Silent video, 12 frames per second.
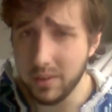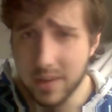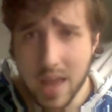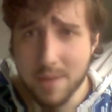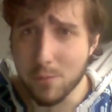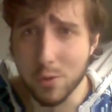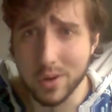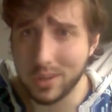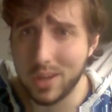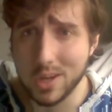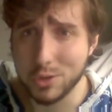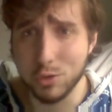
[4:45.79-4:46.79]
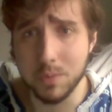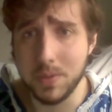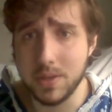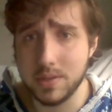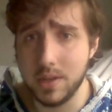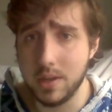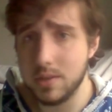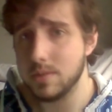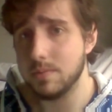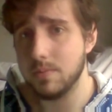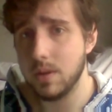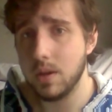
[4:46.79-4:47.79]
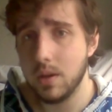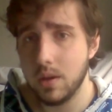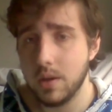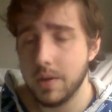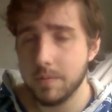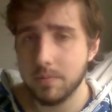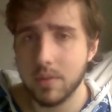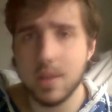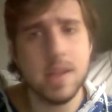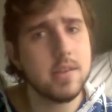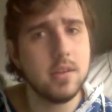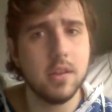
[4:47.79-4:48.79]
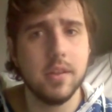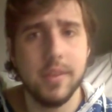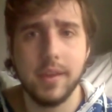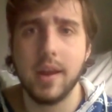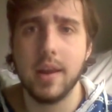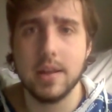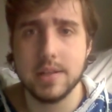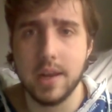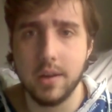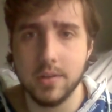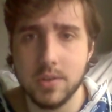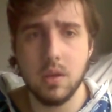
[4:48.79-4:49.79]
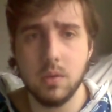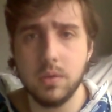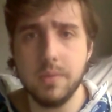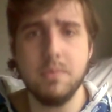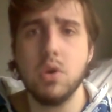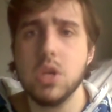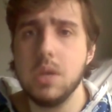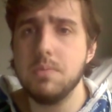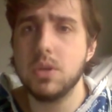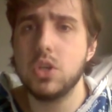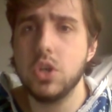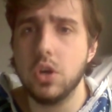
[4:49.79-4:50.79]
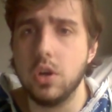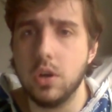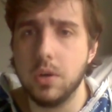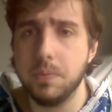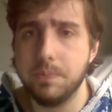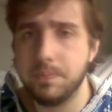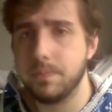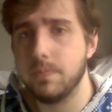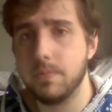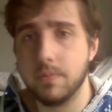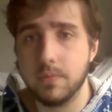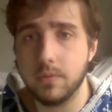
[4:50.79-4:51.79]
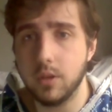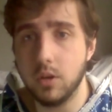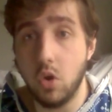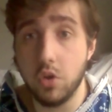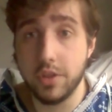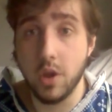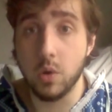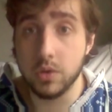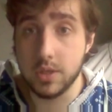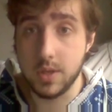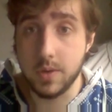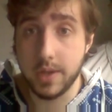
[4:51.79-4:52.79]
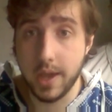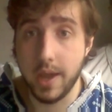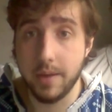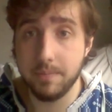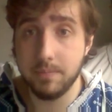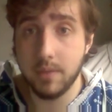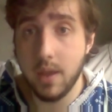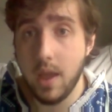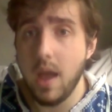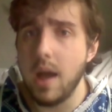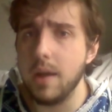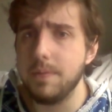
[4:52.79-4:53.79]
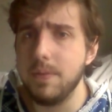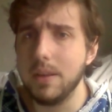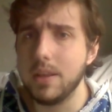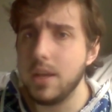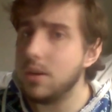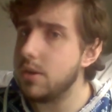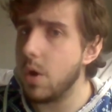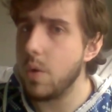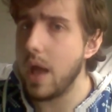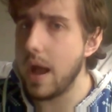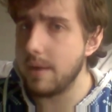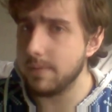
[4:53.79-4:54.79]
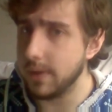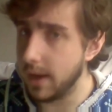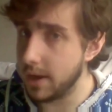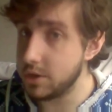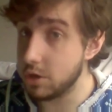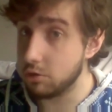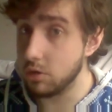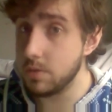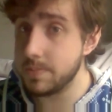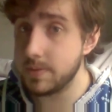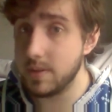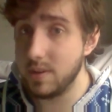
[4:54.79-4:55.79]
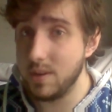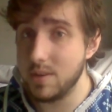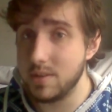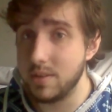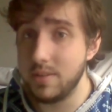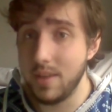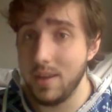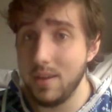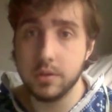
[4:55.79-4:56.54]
Never in a large group these days. And that's another thing I like to get onto. The more you mature, or the older you get, I feel like you don't have larger groups as a thing.